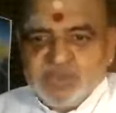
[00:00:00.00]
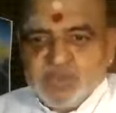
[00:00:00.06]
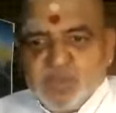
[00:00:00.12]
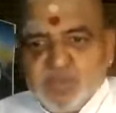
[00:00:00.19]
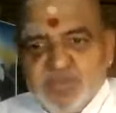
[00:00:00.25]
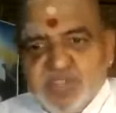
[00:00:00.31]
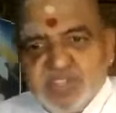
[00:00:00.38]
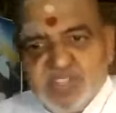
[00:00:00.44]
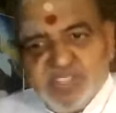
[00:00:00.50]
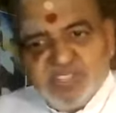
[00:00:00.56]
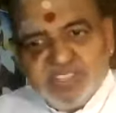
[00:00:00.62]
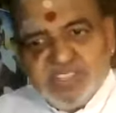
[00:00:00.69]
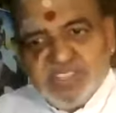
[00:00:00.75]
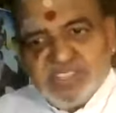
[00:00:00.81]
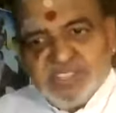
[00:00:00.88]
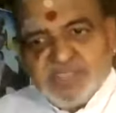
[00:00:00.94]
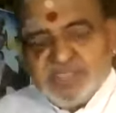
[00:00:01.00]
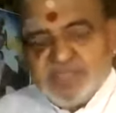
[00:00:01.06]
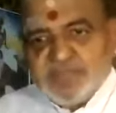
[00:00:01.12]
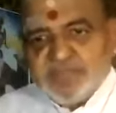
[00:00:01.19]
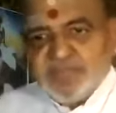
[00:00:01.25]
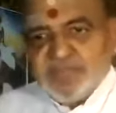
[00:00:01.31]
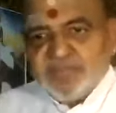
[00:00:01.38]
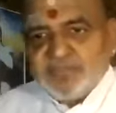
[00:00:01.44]
Hope you understand this.
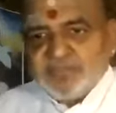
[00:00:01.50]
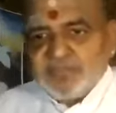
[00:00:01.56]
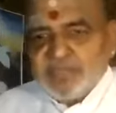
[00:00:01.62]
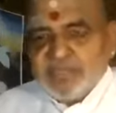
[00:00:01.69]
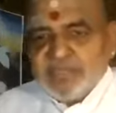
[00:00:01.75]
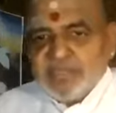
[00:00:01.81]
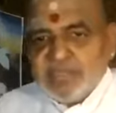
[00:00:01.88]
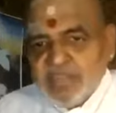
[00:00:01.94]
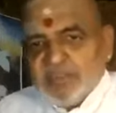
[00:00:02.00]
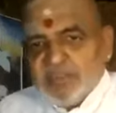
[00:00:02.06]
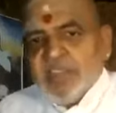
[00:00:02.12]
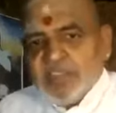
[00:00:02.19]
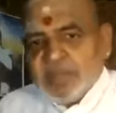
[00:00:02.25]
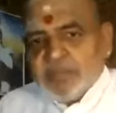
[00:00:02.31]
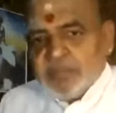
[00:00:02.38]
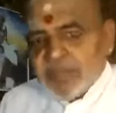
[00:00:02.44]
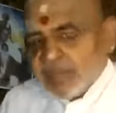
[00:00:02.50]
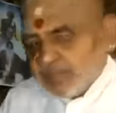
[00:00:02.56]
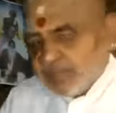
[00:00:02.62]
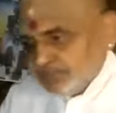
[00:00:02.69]
Now I'll come back.